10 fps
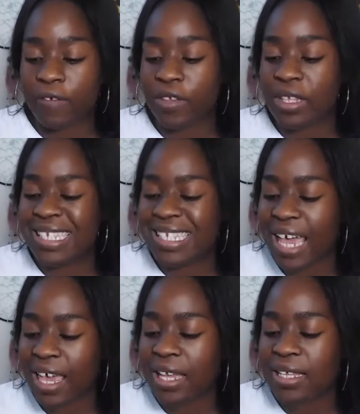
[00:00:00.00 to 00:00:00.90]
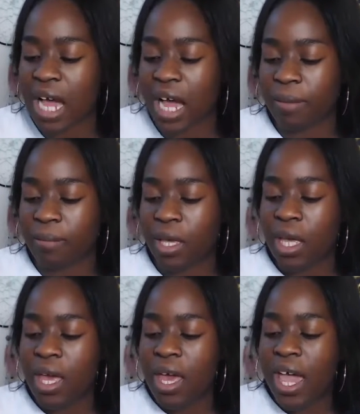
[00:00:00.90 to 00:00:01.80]
for the second time,
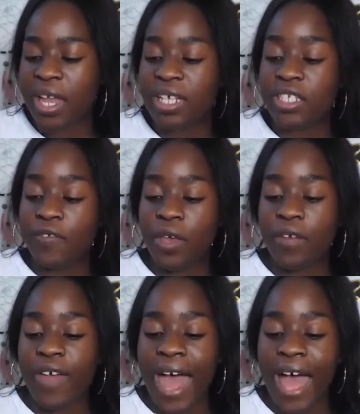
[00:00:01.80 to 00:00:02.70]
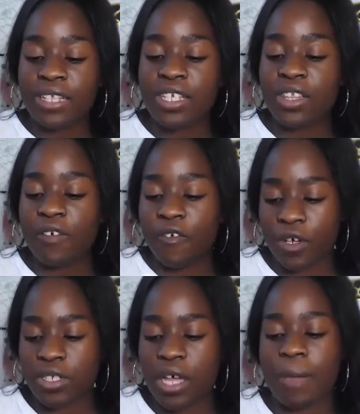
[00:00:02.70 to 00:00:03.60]
and as if you have acted the
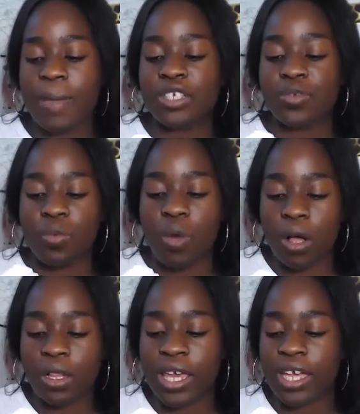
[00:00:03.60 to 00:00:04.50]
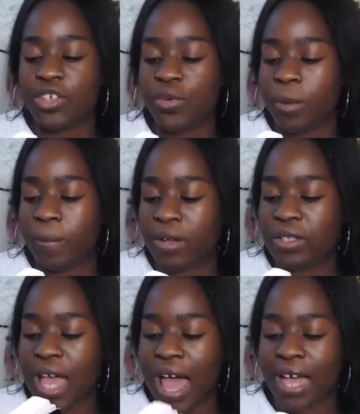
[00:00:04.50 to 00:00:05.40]
first time as wrongly as you are about
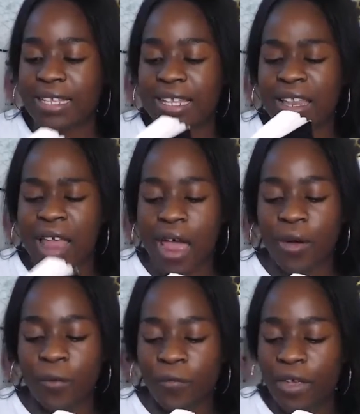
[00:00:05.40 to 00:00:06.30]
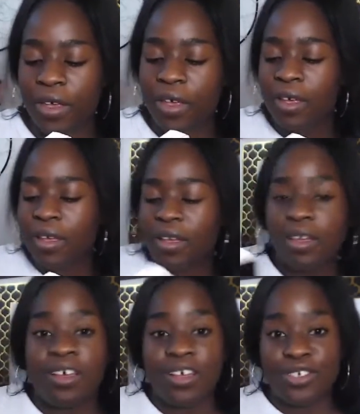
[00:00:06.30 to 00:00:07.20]
to act now.
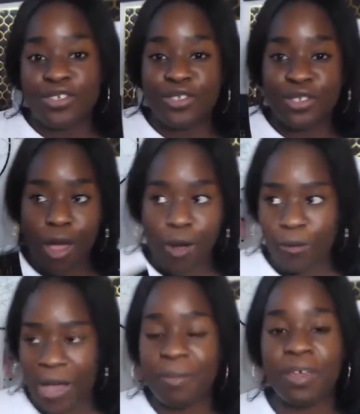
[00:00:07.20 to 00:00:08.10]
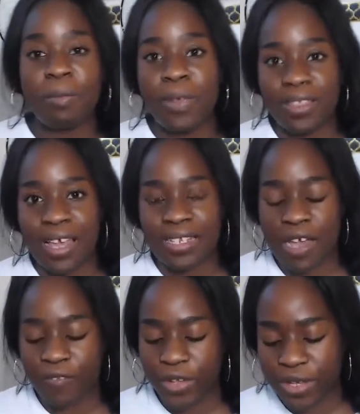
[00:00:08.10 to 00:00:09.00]
So I'm going to break that
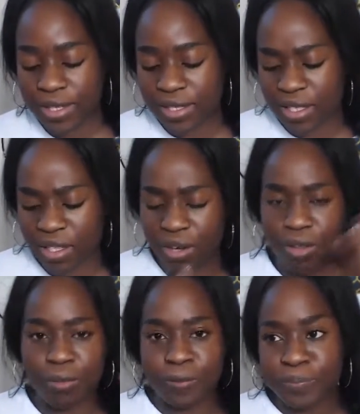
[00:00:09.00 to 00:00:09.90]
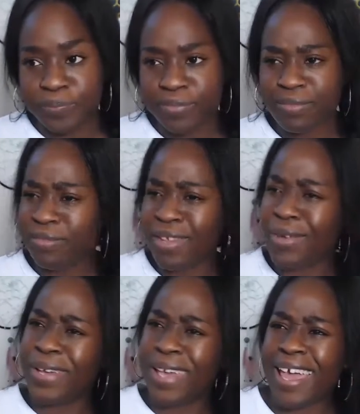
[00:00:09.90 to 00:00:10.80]
down for you, because it's a little,
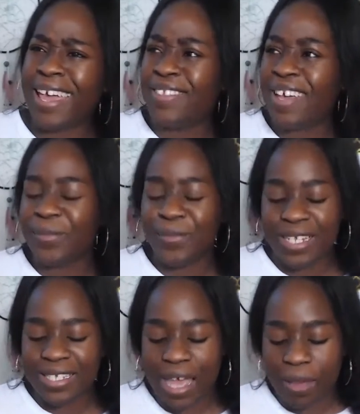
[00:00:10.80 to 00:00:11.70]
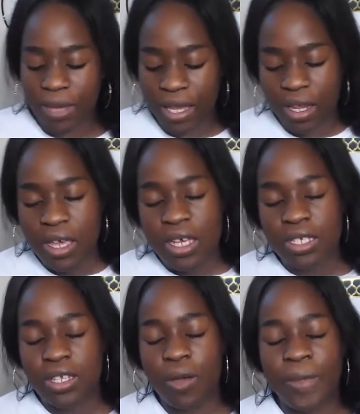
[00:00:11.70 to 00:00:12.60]
okay, what does that mean?
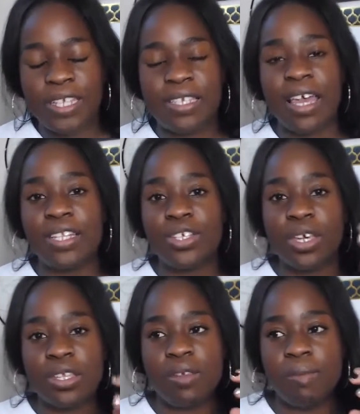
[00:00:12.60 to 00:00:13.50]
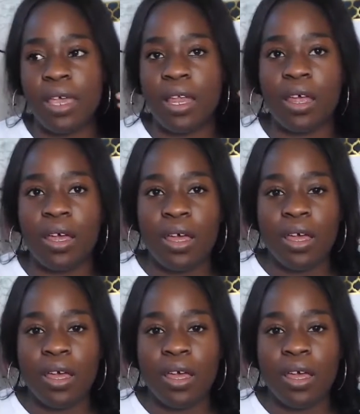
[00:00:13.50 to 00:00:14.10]
So basically I took it to mean